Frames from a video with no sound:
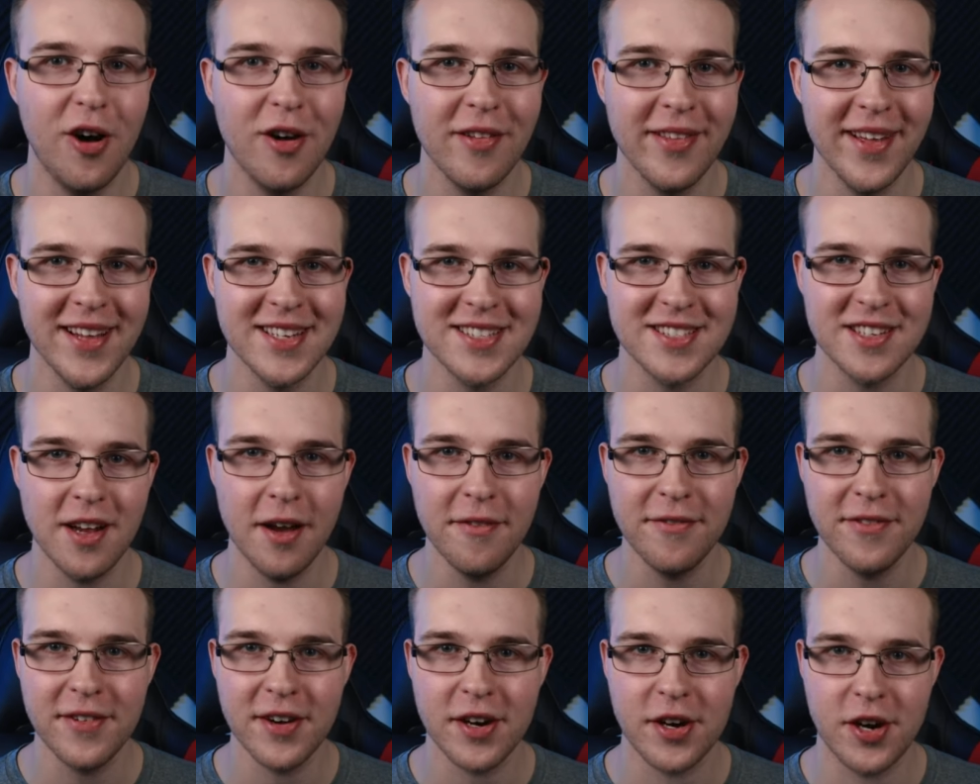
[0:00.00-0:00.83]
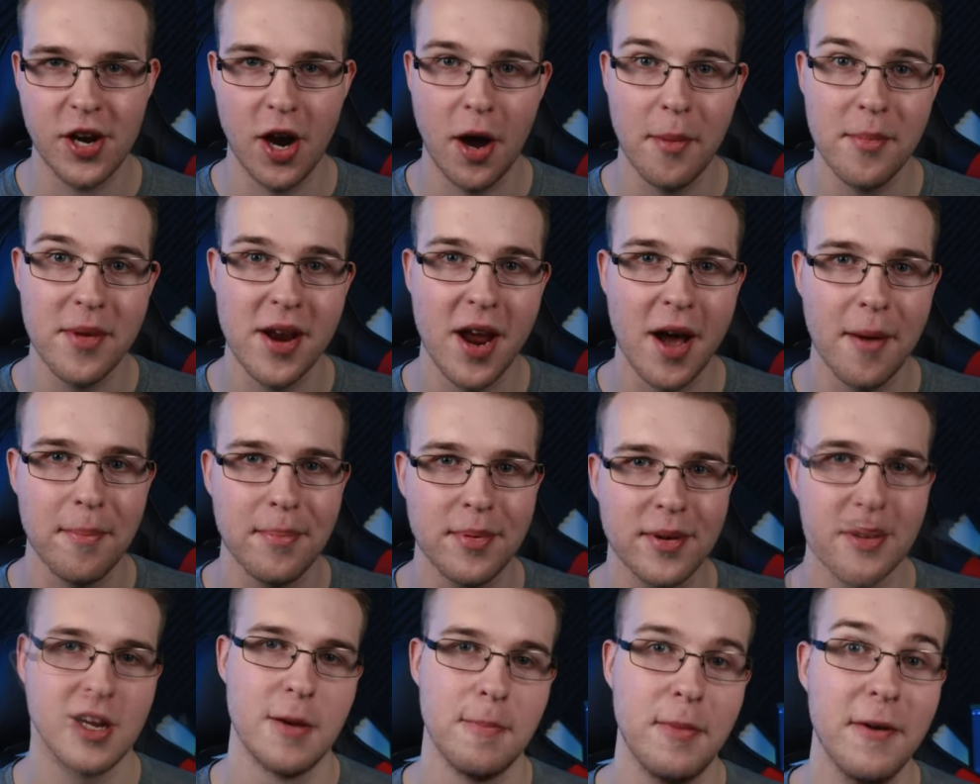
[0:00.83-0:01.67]
All that stuff coming
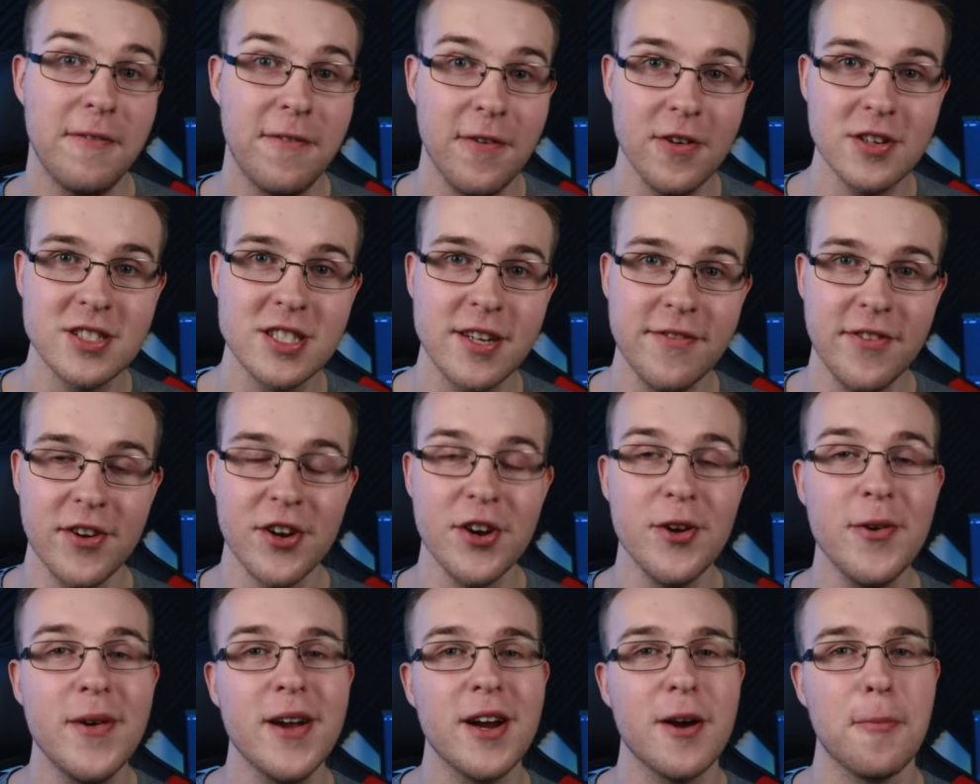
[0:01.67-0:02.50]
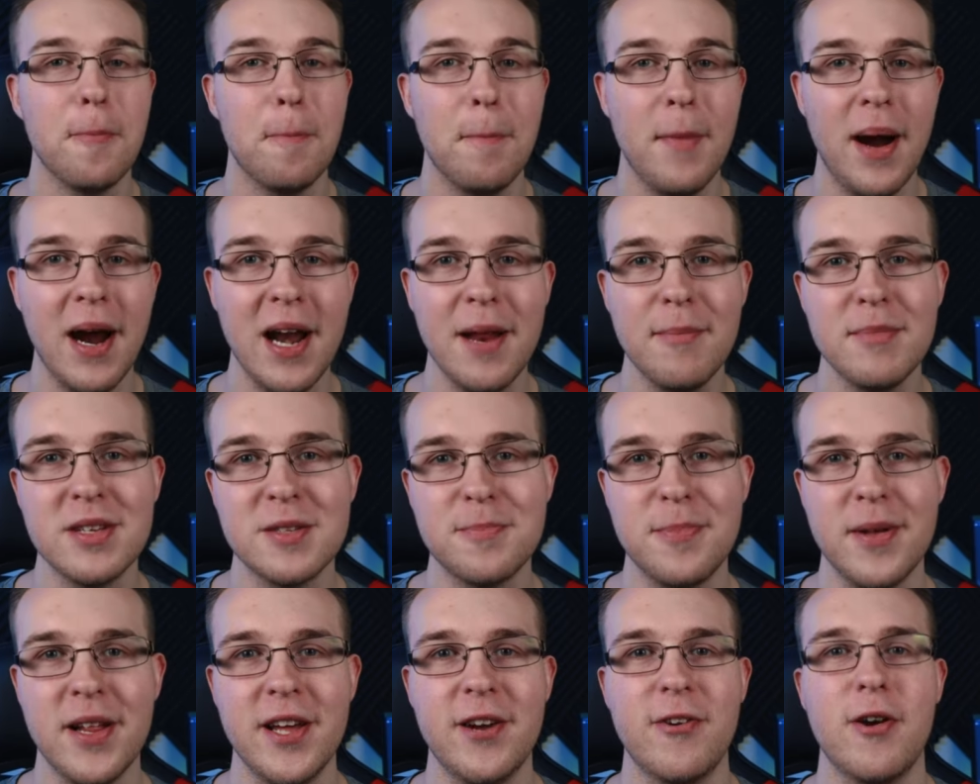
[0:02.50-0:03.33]
up. But first, if you're new here, my name
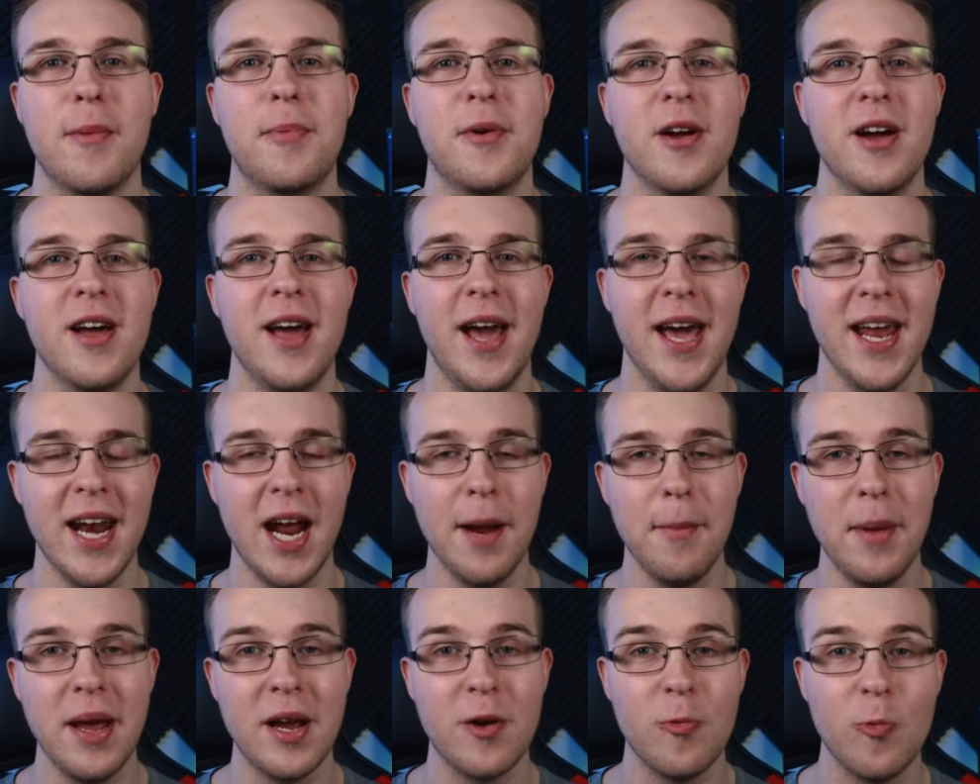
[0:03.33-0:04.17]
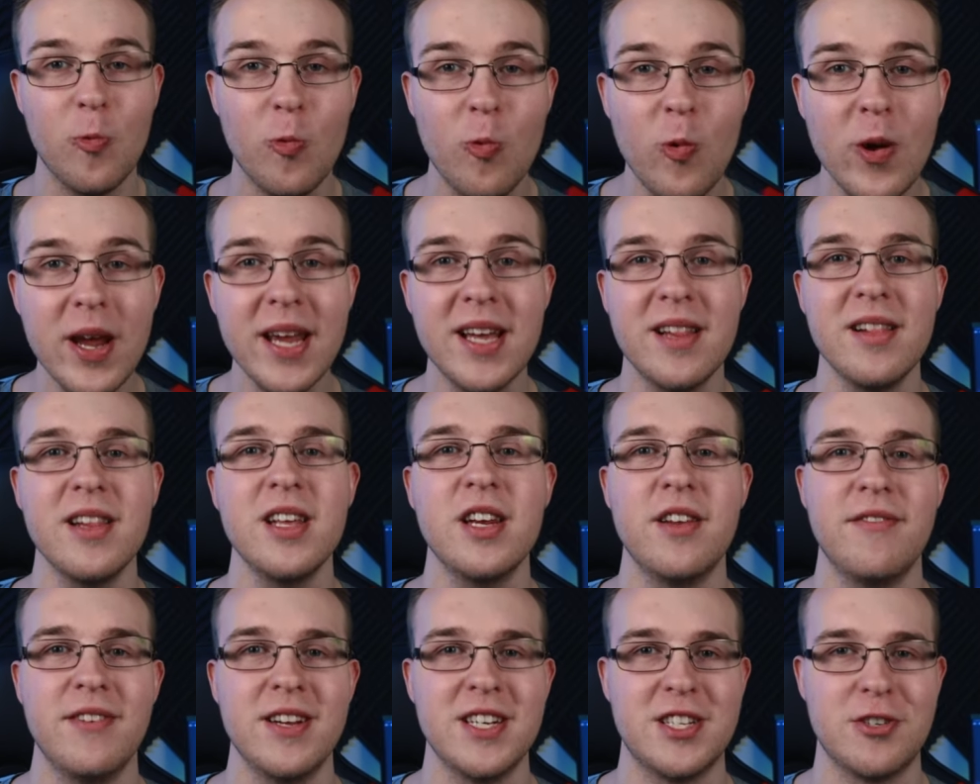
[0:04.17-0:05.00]
is Billy Rybka, and I make
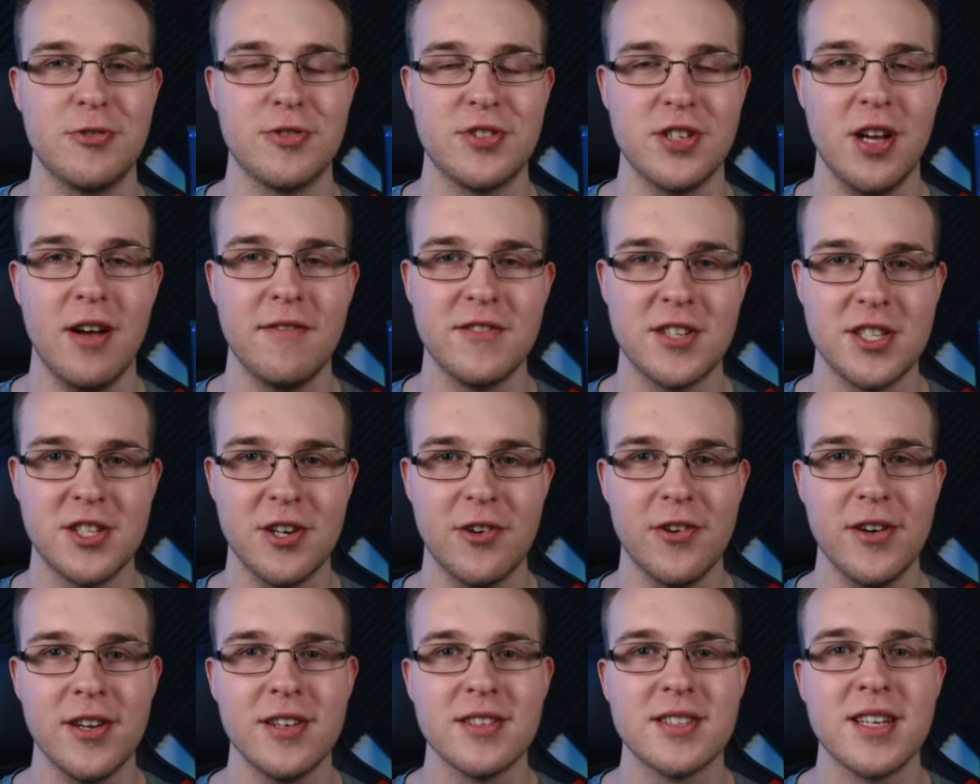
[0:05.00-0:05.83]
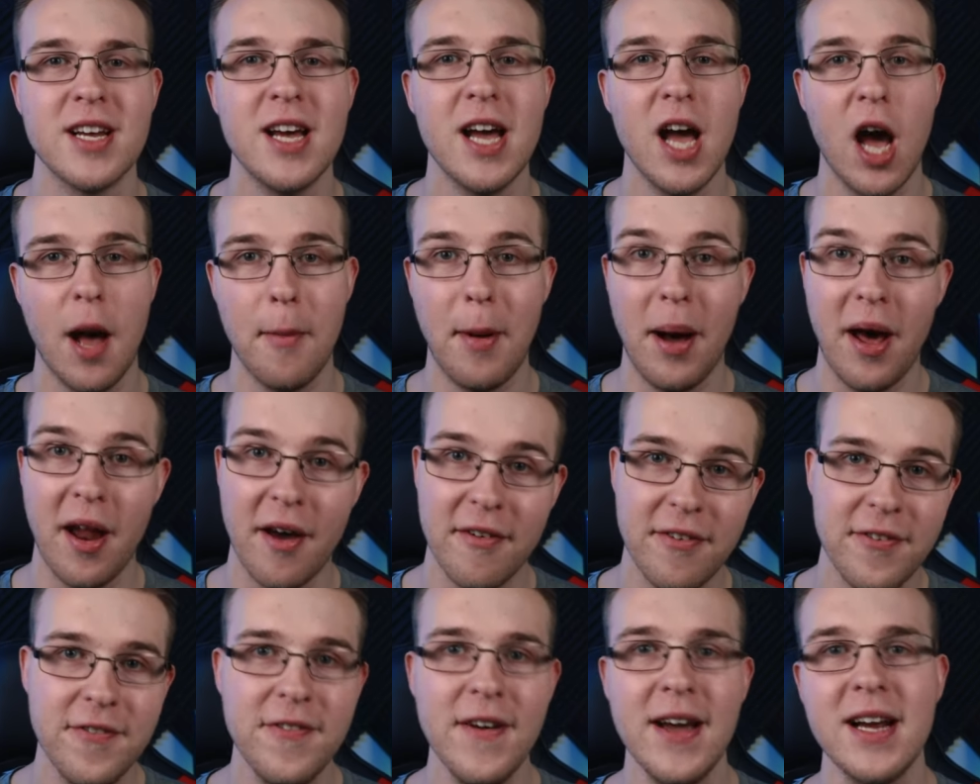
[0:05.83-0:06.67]
weekly DaVinci Resolve tutorials about
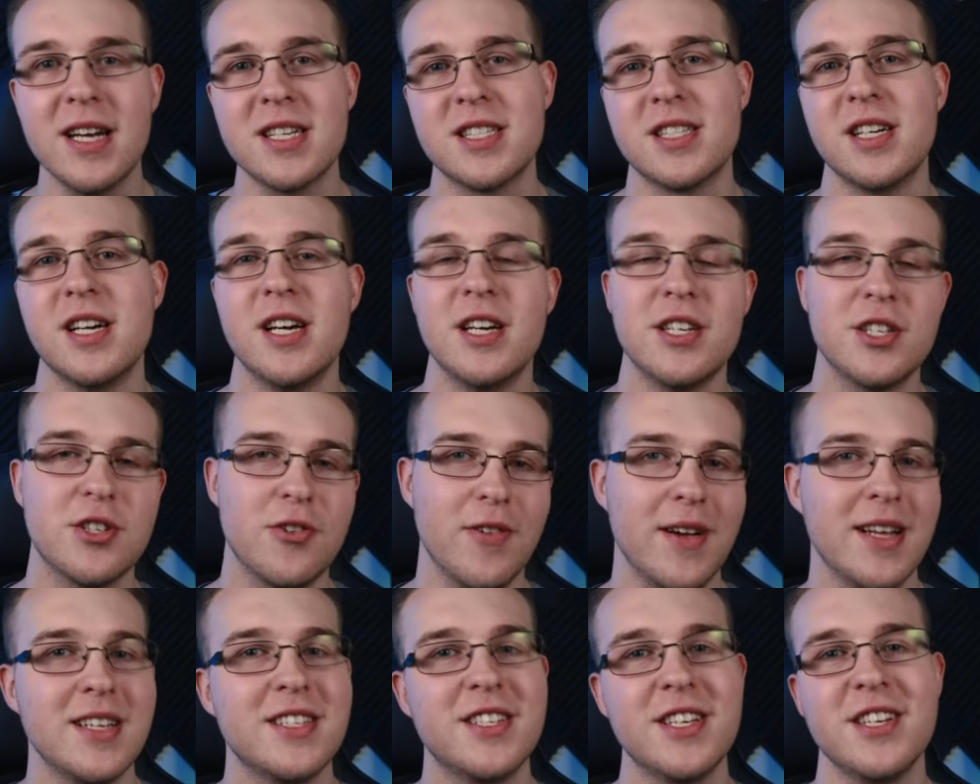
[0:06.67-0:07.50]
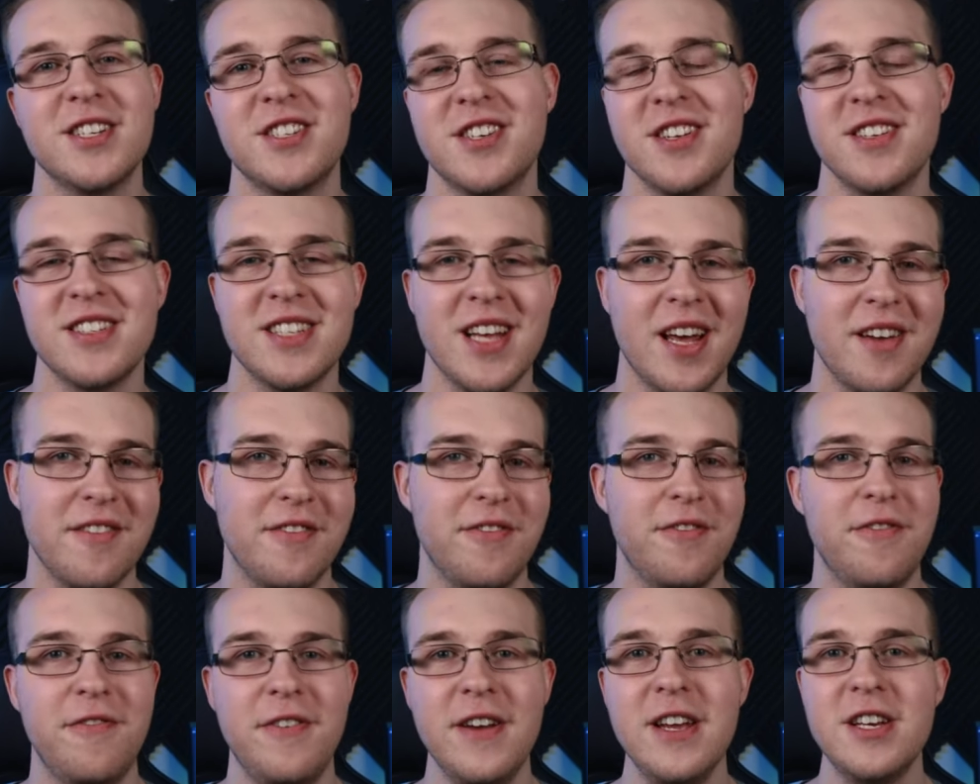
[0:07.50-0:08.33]
effects, transitions, and
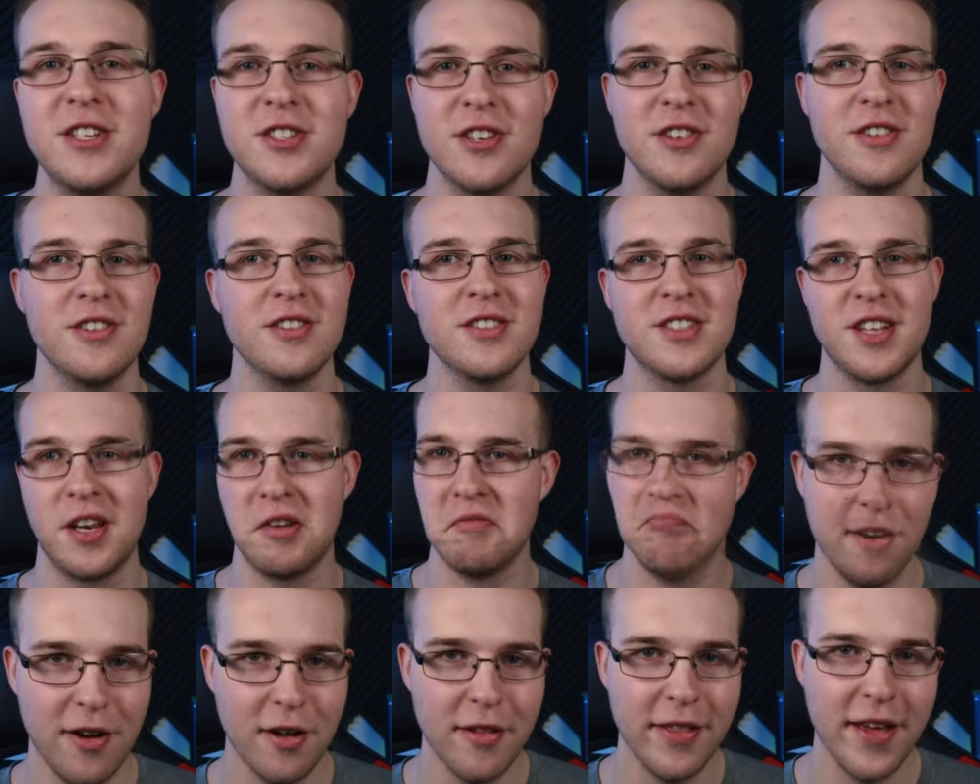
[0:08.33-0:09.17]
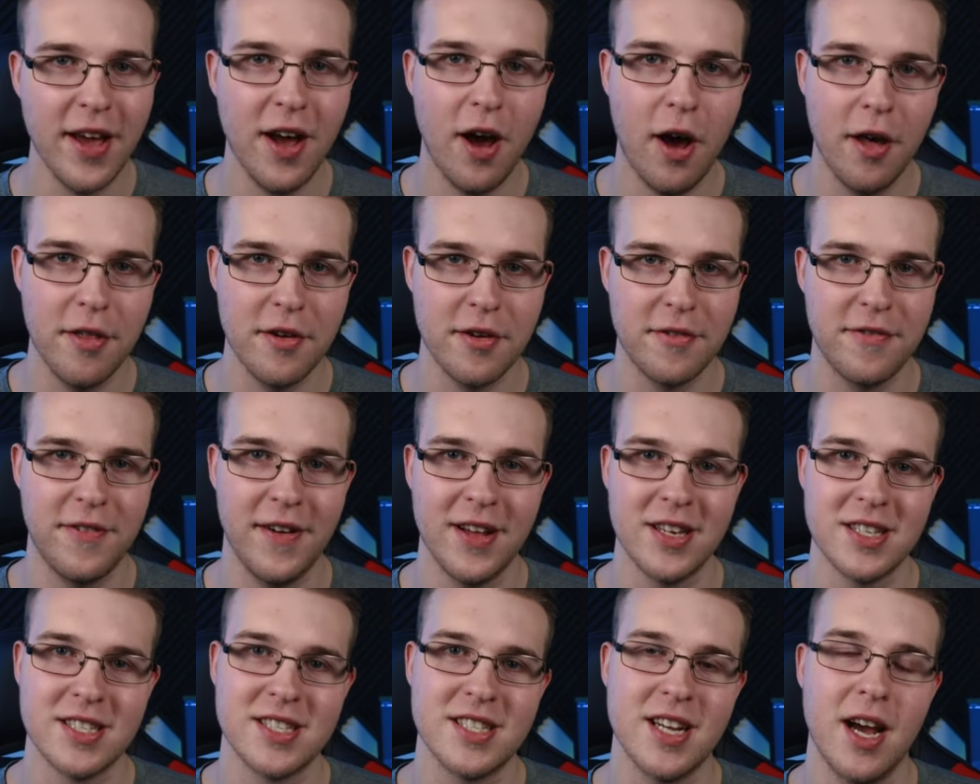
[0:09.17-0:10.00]
features, and, and all that other
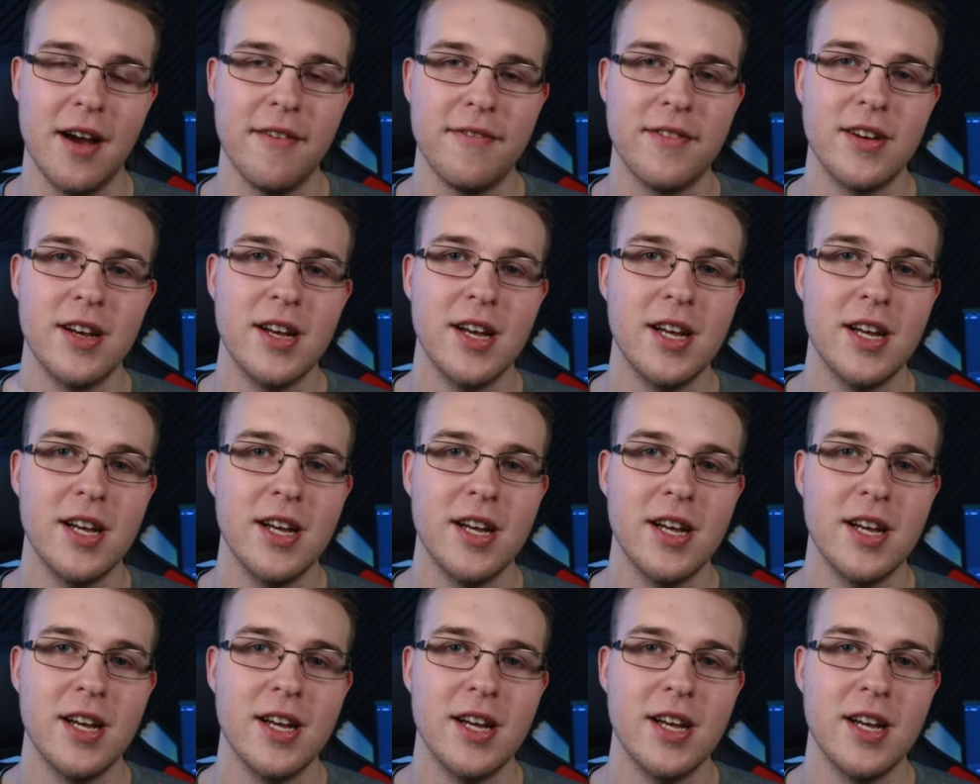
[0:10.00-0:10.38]
fun stuff.